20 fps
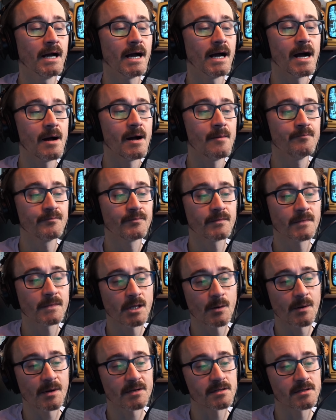
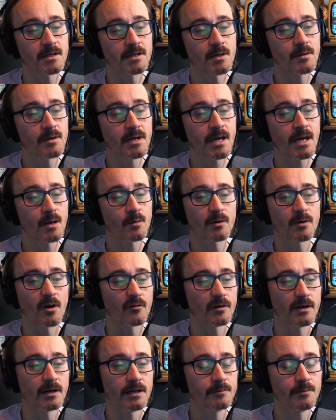US and the UK were not
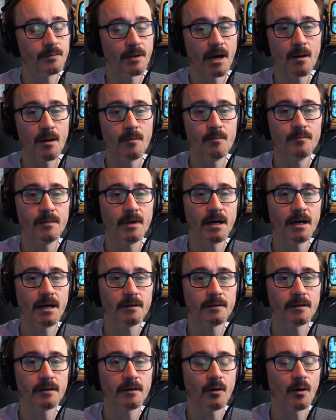really
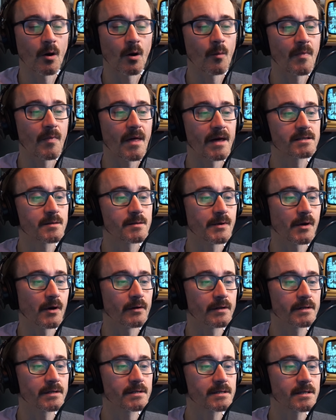up there, to be
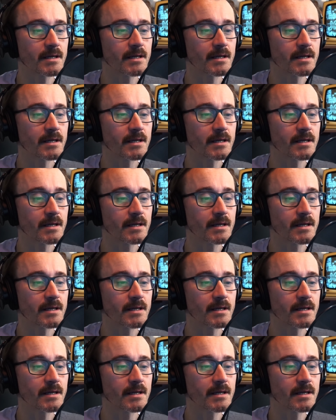honest.